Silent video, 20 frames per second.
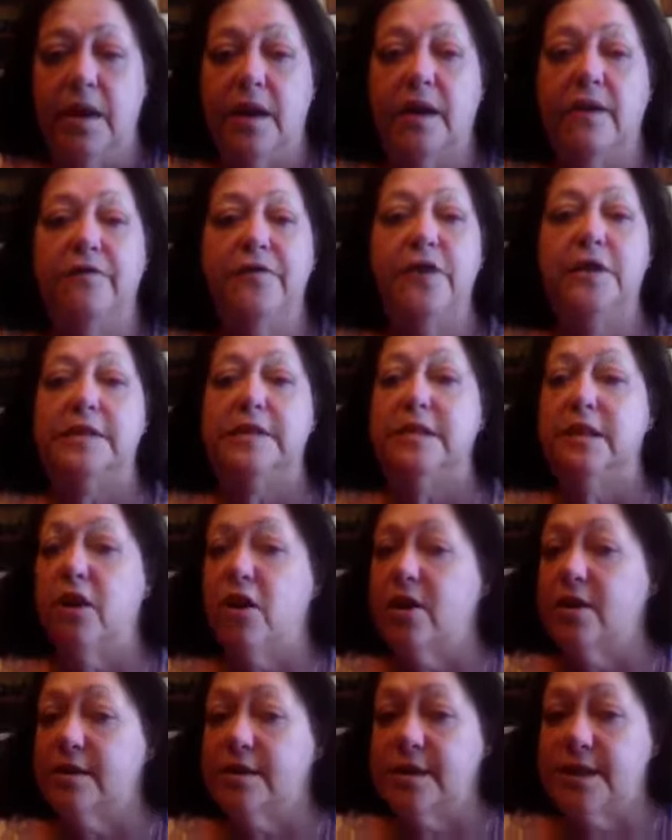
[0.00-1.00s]
If it's
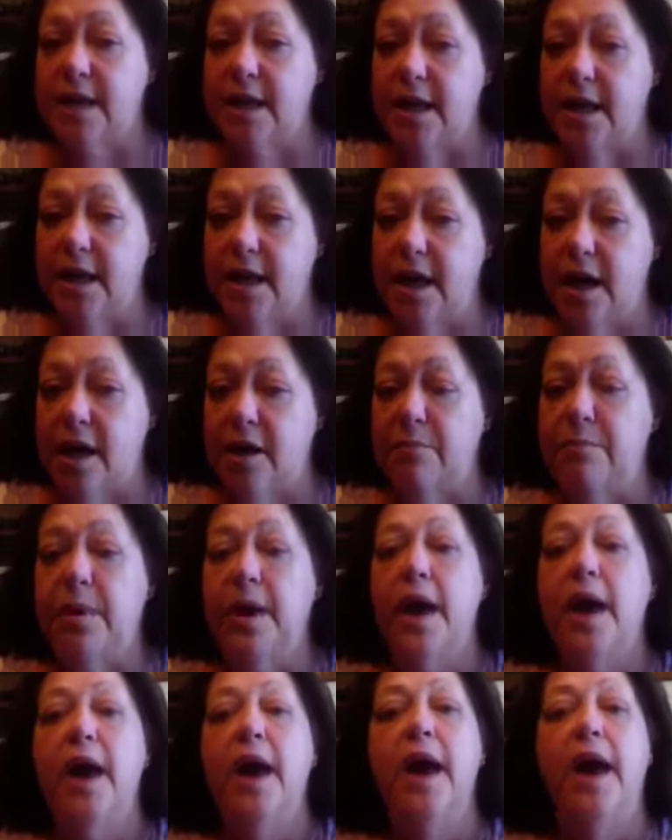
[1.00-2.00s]
not setting up,
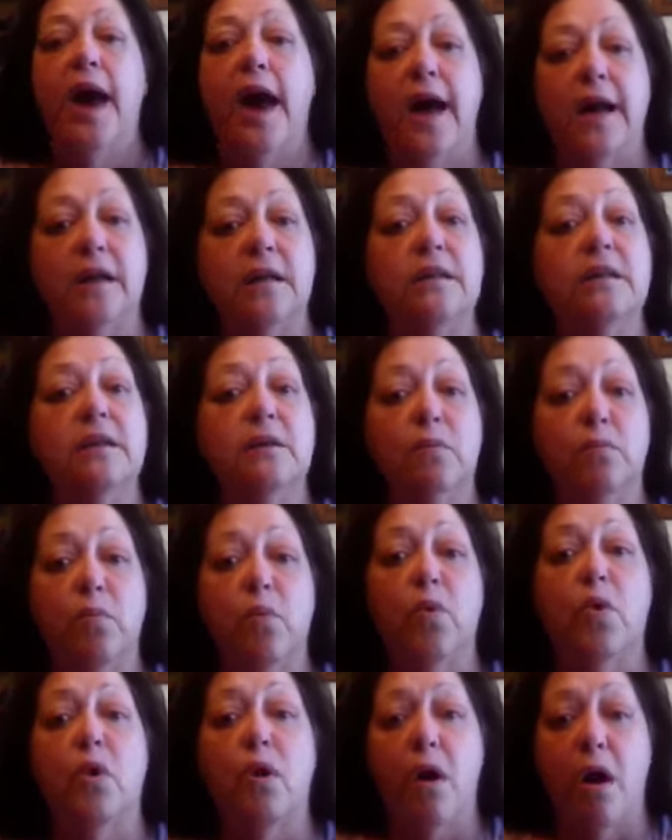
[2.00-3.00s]
add a little
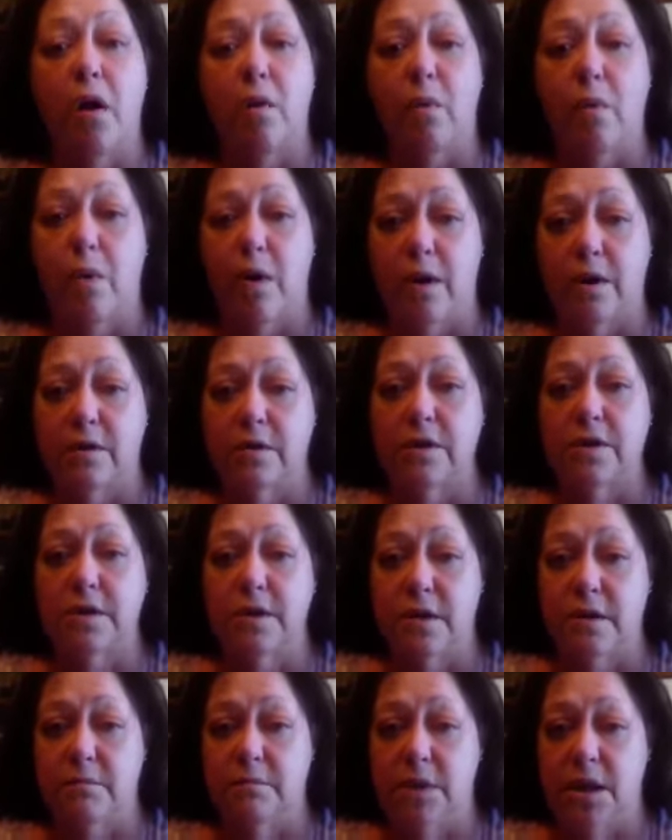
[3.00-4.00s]
more hot water
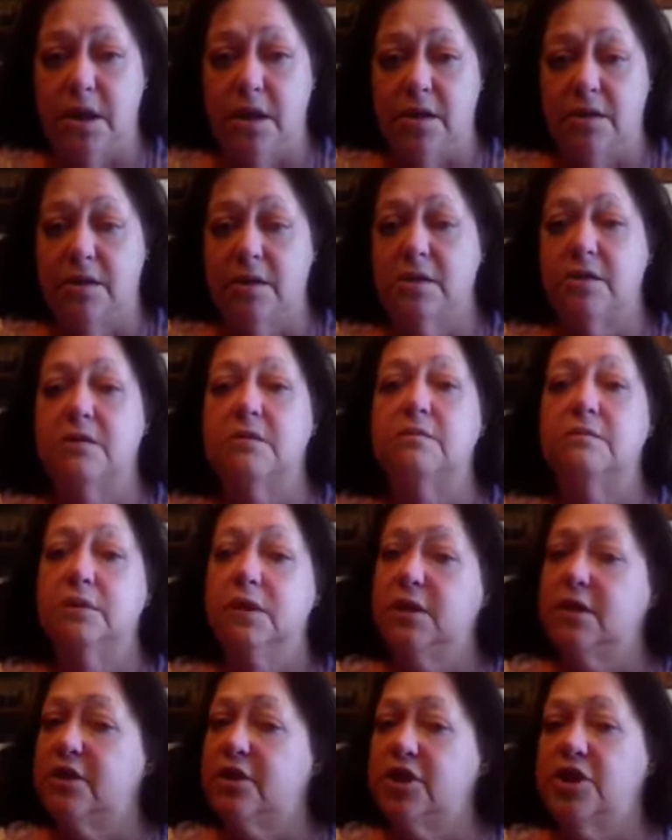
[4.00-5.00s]
to the mix.
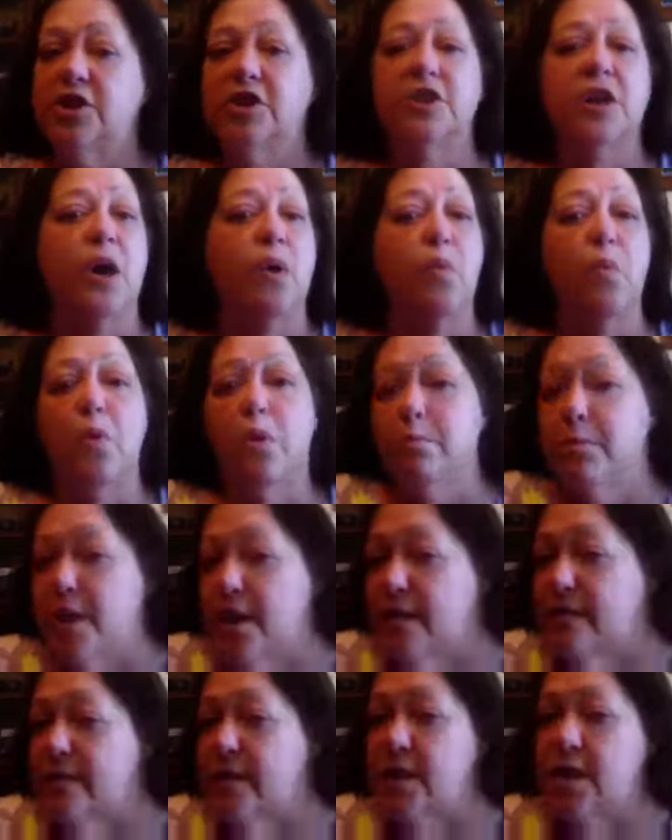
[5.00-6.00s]
It's just not warm
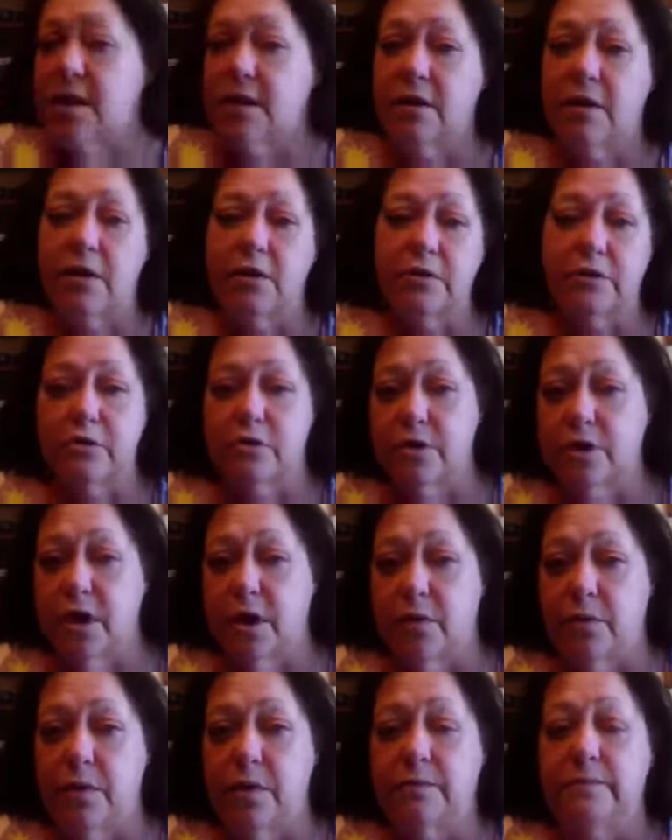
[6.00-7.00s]
enough to get the cultures
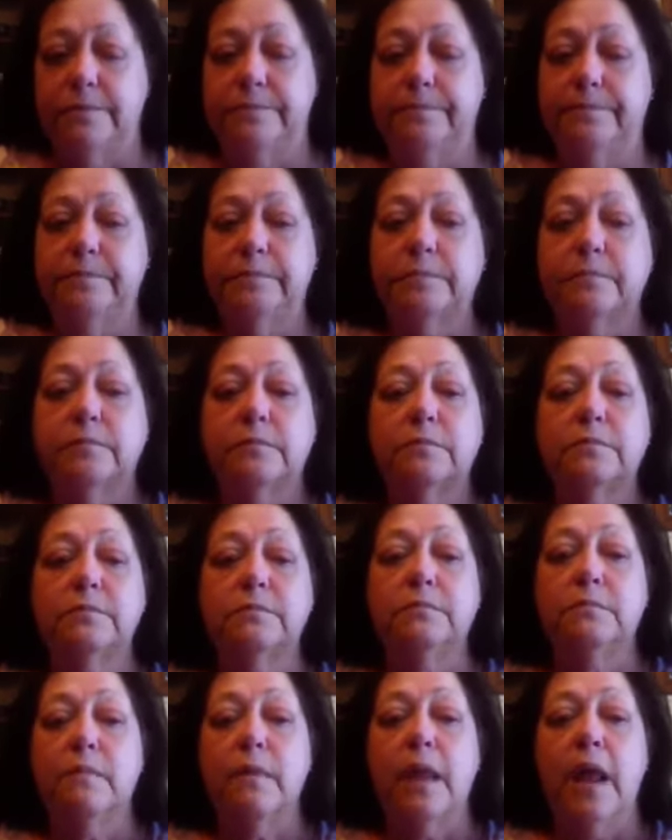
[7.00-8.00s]

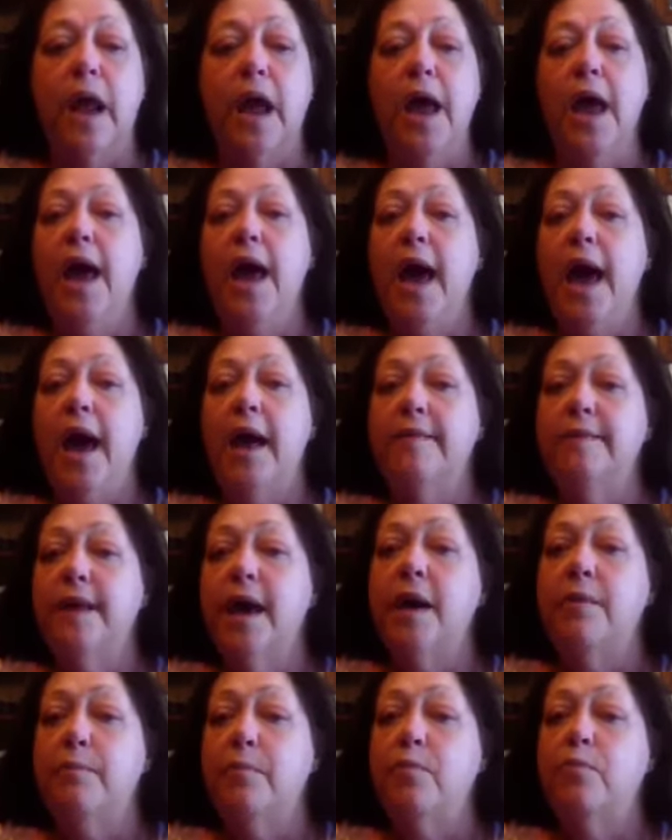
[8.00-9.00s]
going. At
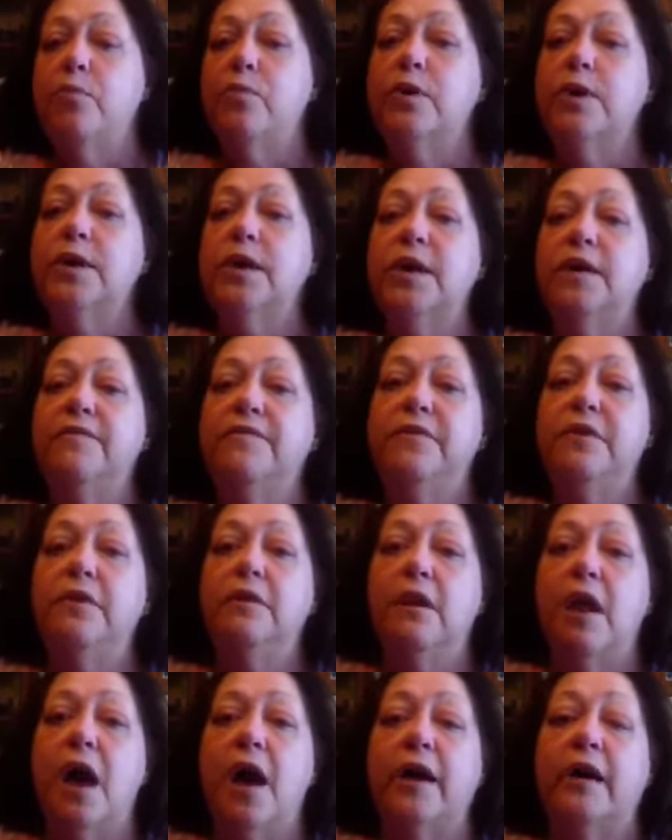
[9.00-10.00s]
that point, if
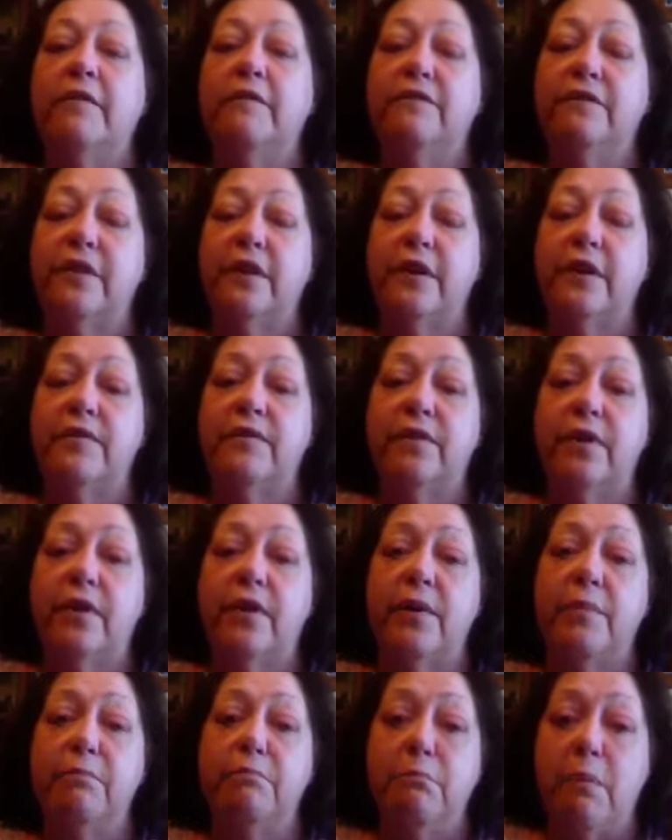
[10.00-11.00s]
you like a very,
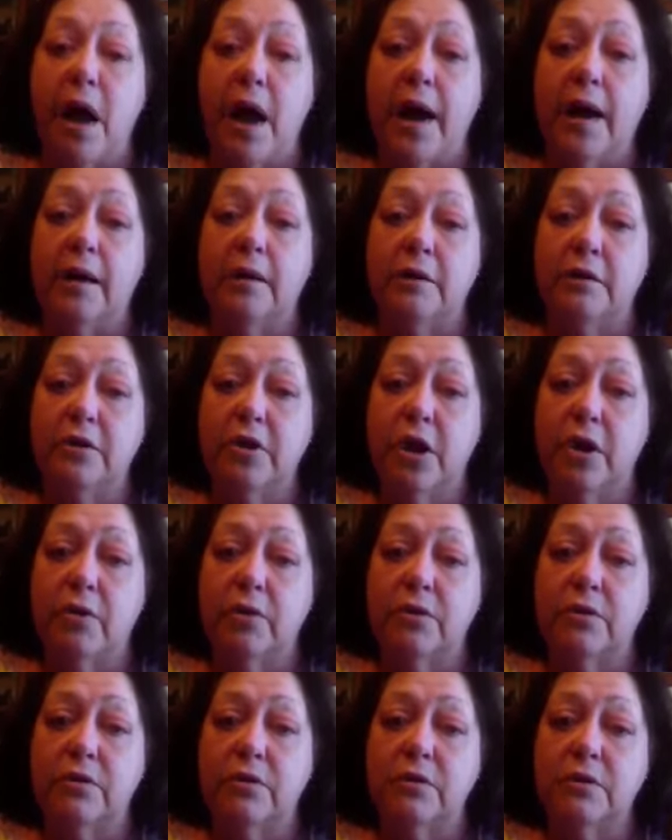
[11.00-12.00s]
very mild
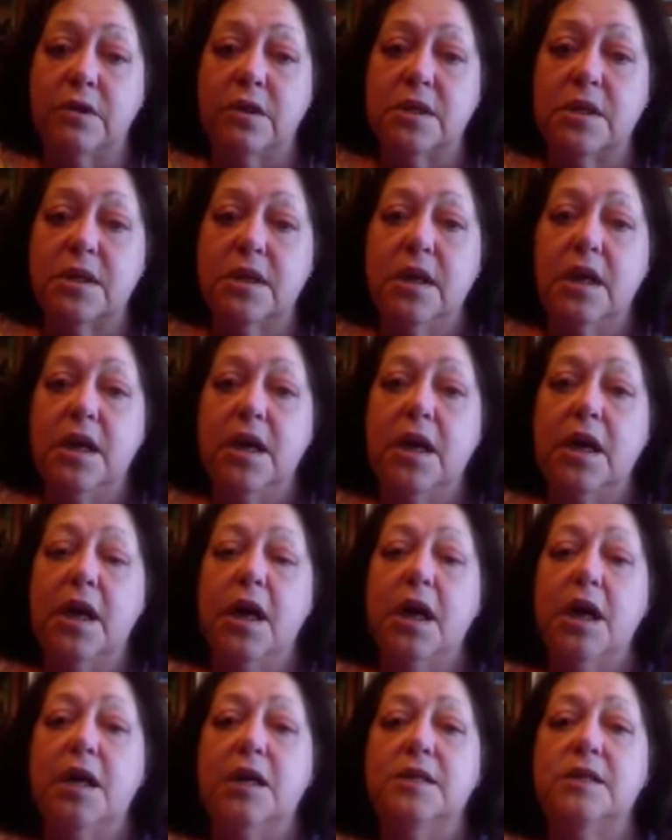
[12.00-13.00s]
yogurt,
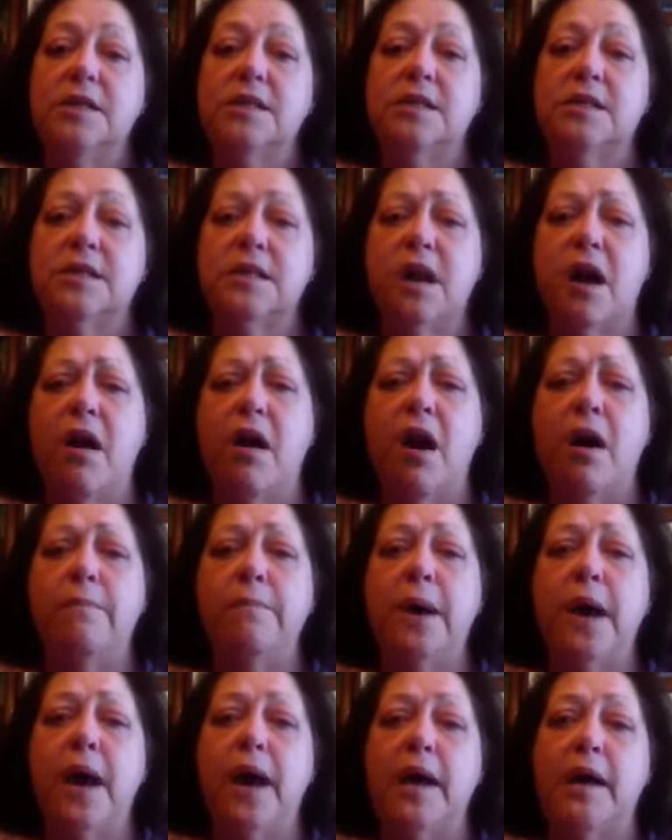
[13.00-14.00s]
stop
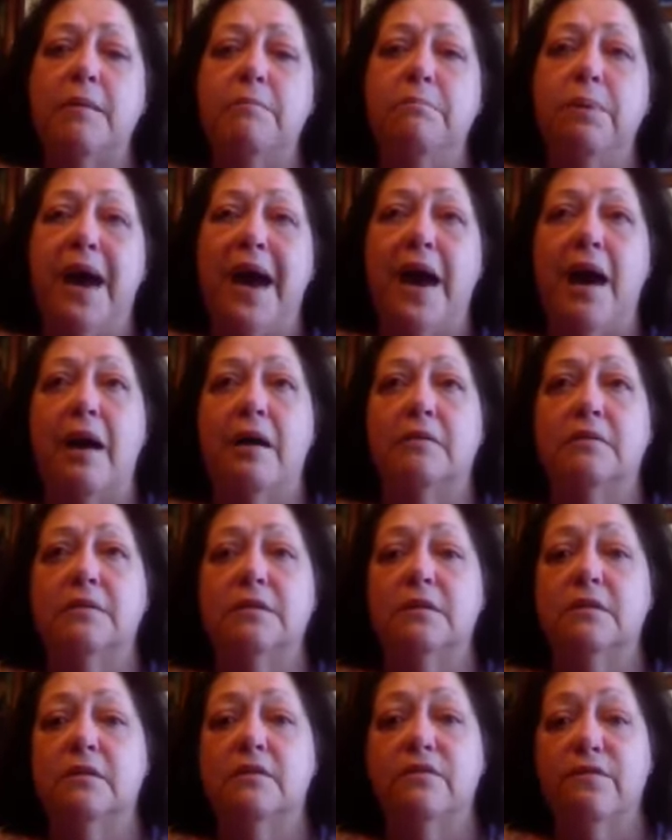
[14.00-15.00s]
at about
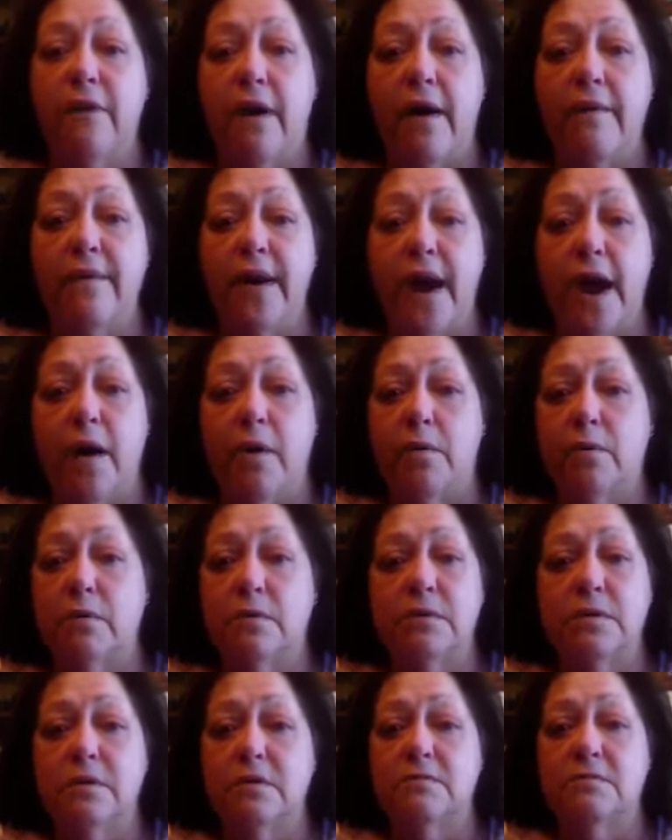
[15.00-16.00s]
five
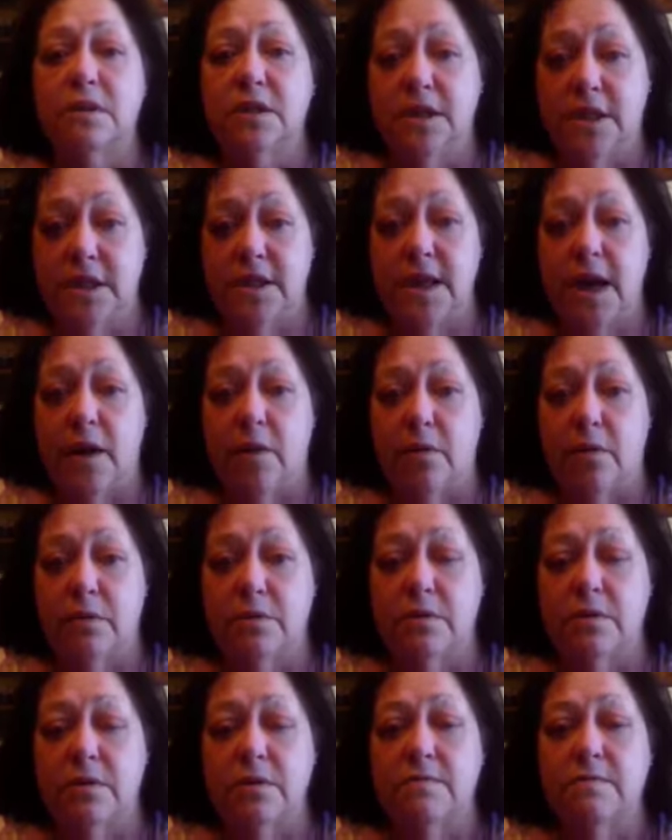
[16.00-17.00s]
hours, six
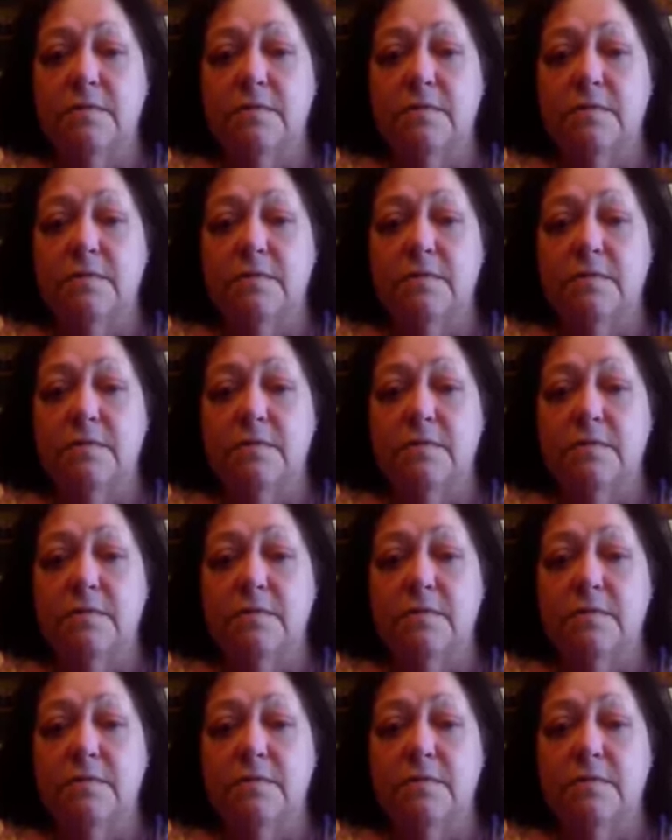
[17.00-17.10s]
hours